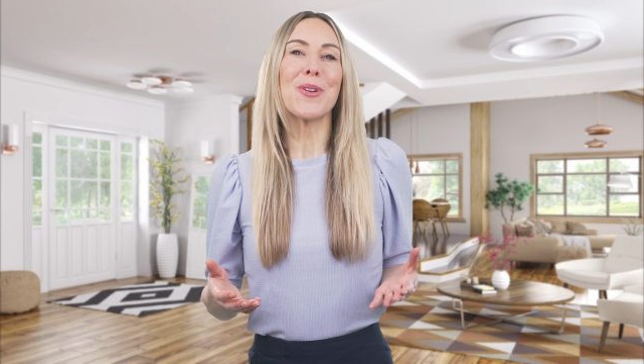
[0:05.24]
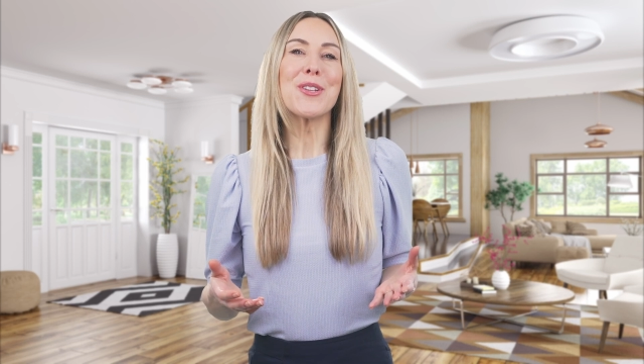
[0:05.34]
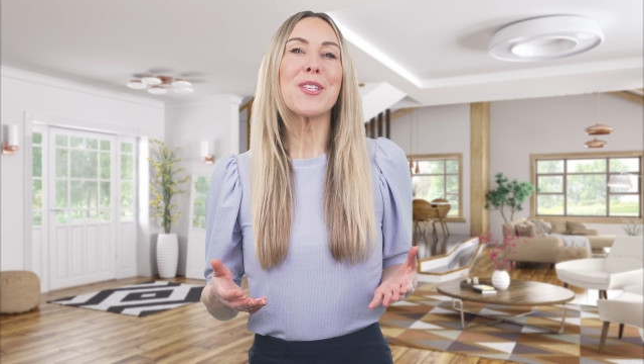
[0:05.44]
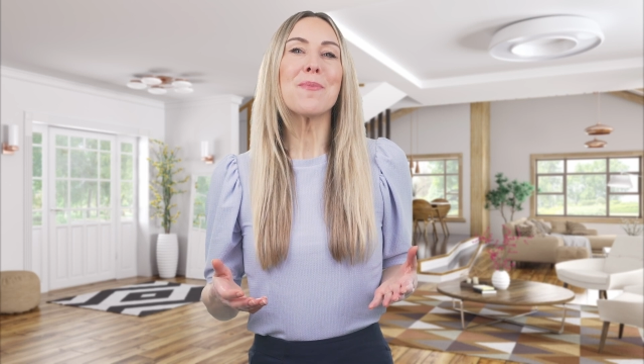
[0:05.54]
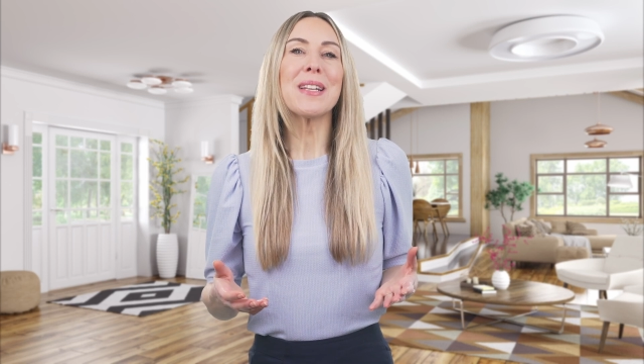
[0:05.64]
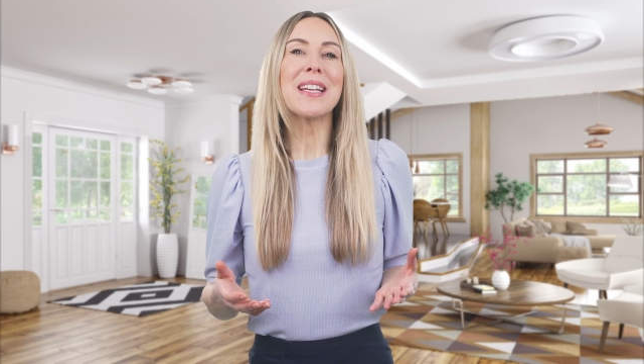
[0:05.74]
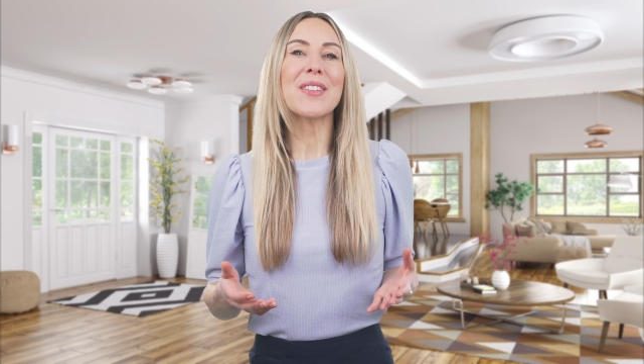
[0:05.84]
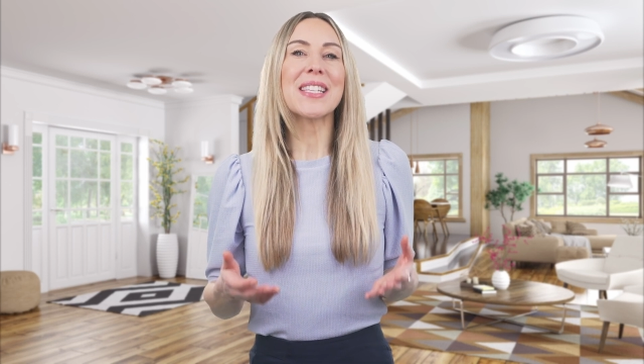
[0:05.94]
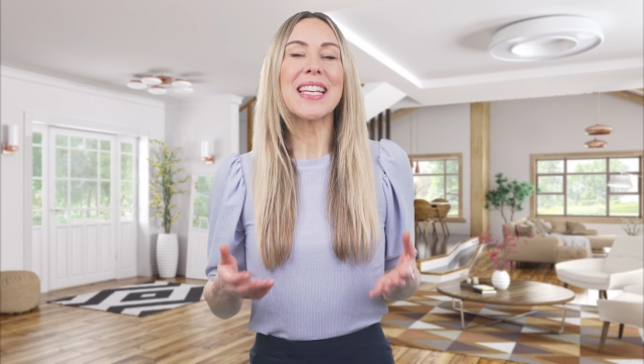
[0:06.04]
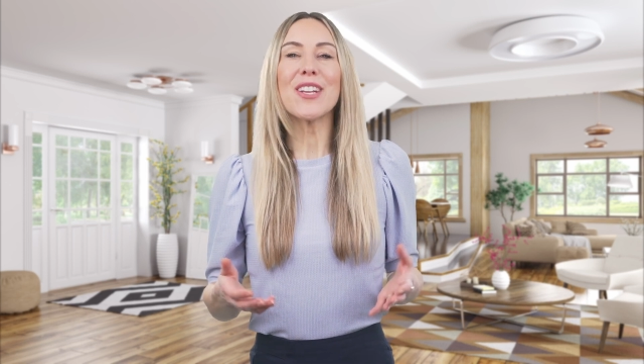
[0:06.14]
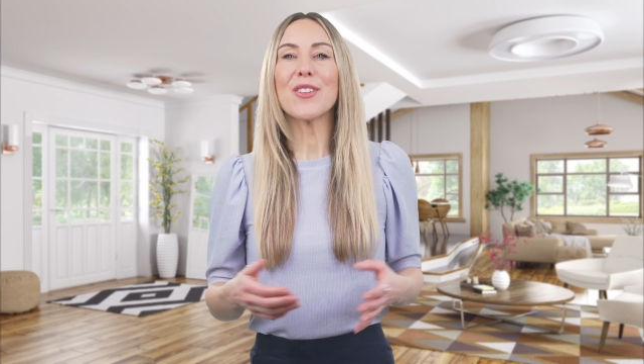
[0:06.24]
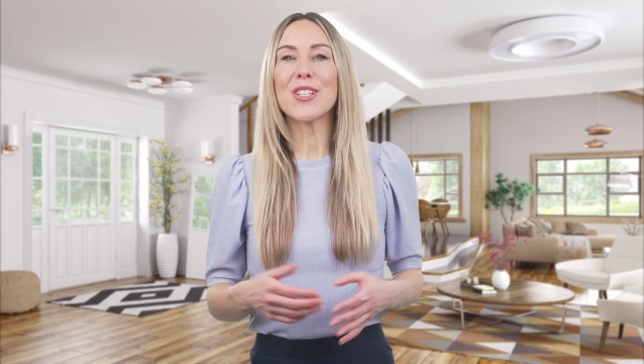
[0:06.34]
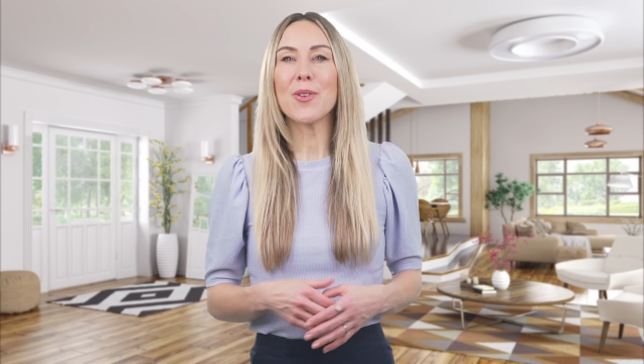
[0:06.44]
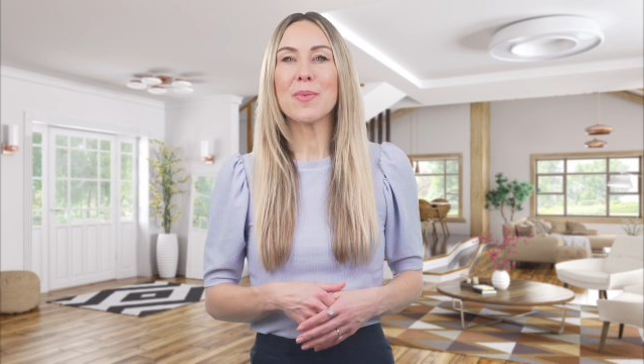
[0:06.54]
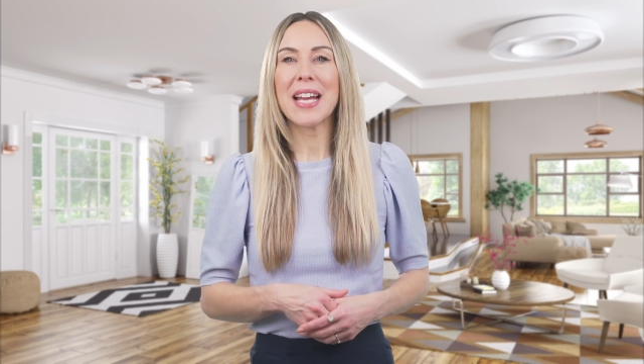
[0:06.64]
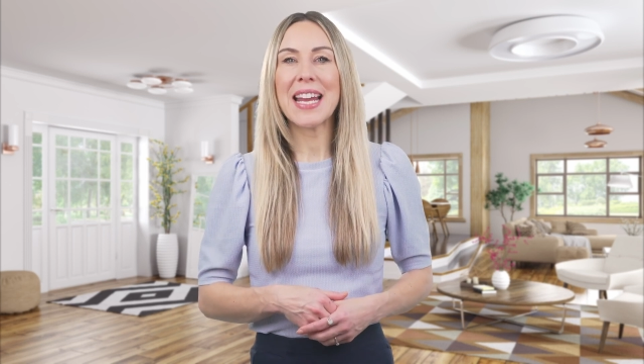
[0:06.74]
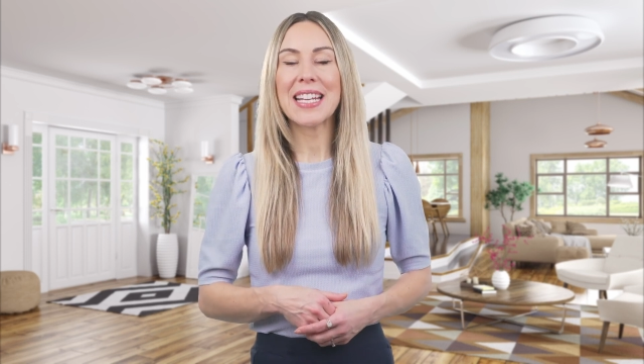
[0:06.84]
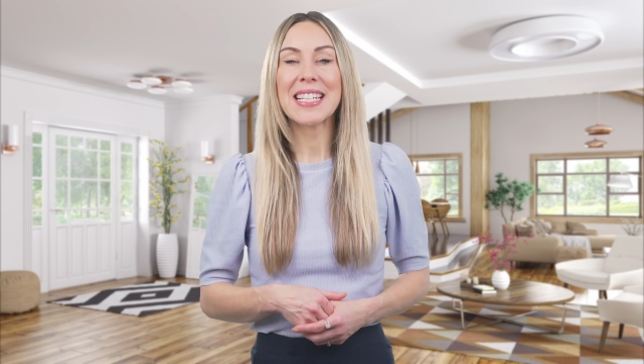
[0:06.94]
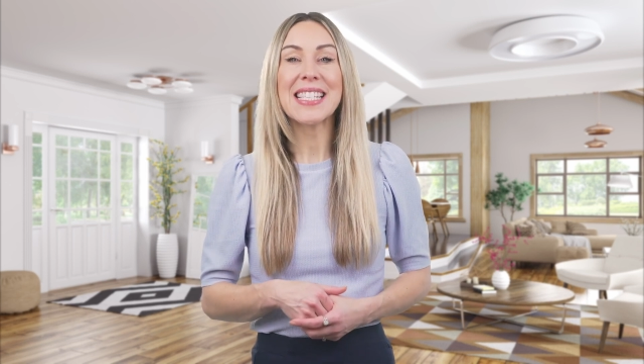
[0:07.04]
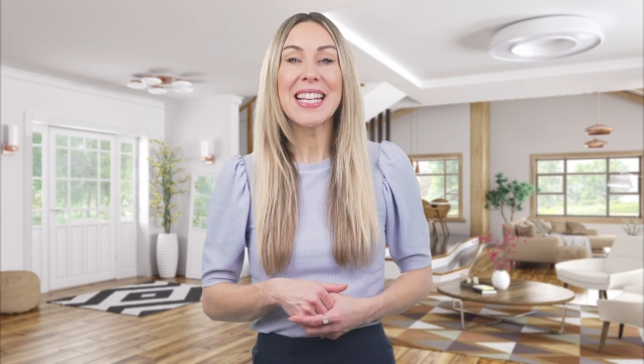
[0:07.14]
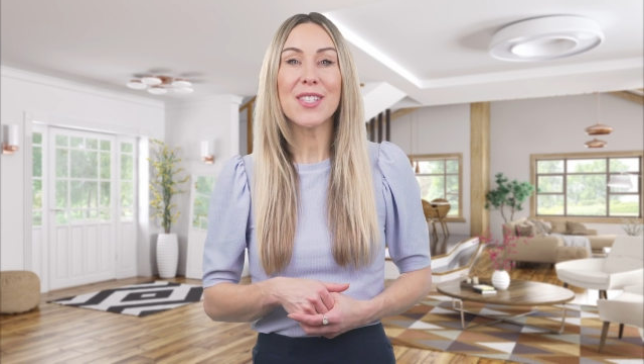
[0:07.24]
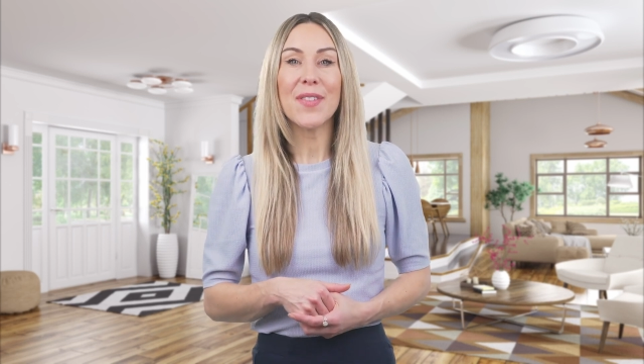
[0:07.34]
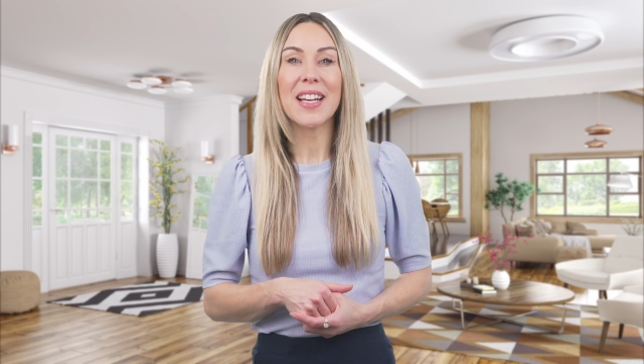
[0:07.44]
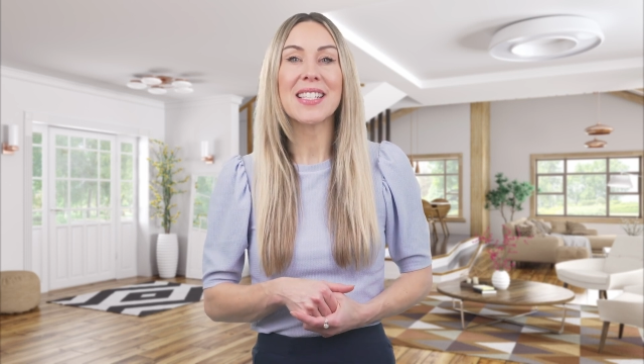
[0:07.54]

want you to believe the secret to obtaining a six-figure